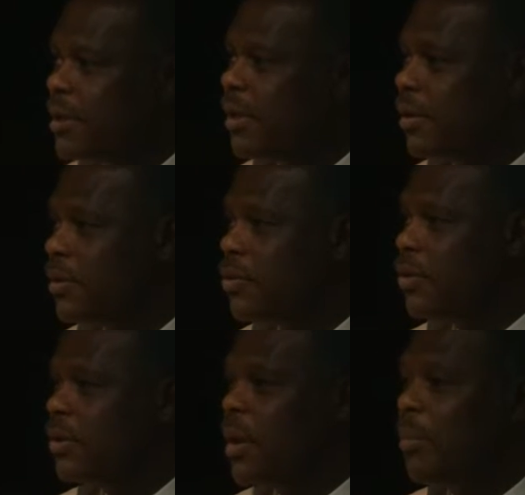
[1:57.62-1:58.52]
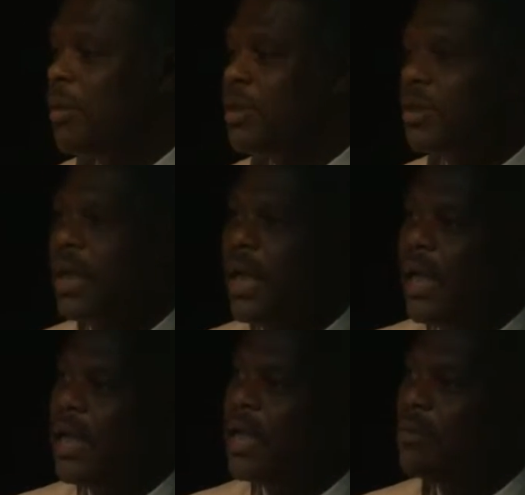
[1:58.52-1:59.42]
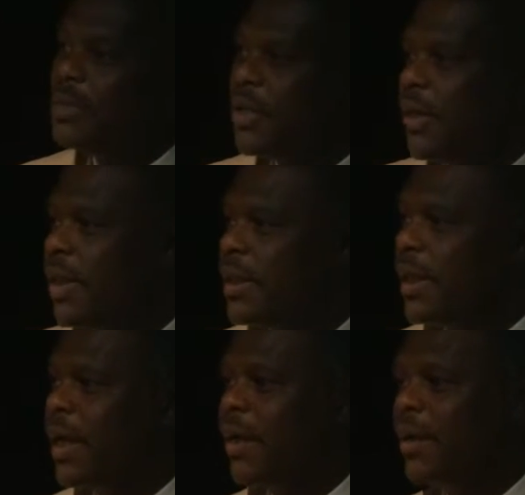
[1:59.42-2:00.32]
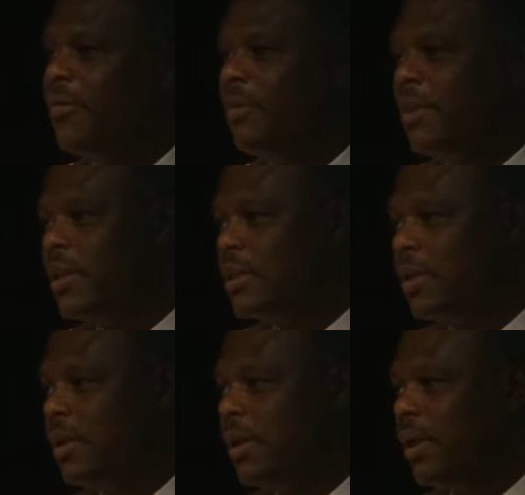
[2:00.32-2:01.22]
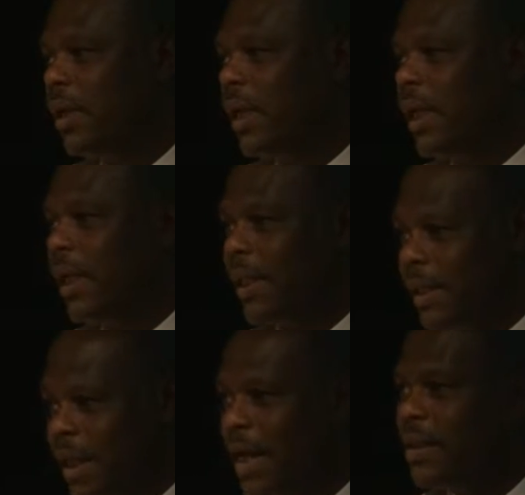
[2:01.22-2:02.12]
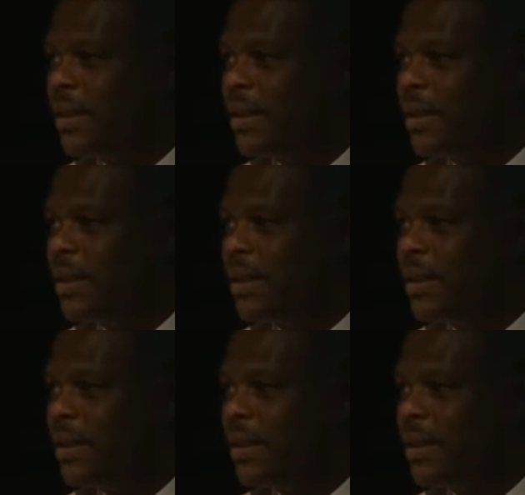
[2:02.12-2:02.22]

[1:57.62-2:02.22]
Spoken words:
other to establish income-generating activities. That